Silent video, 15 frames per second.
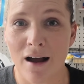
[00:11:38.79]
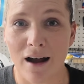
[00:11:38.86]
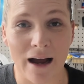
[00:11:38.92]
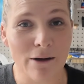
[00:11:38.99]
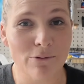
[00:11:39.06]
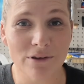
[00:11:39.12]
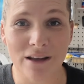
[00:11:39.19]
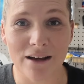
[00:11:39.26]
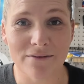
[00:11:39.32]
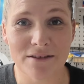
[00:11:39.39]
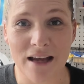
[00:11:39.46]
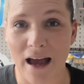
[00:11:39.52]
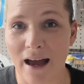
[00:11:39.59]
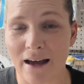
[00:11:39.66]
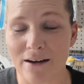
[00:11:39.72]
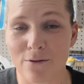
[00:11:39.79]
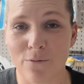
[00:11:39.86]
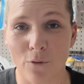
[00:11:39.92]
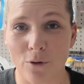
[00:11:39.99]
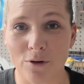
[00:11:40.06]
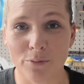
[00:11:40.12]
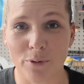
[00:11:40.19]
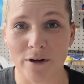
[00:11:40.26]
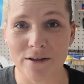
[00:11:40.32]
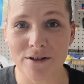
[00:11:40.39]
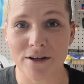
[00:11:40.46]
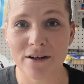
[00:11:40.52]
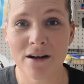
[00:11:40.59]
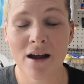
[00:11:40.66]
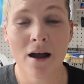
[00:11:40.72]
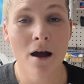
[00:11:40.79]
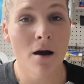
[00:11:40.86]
I would love to add a fourth printer,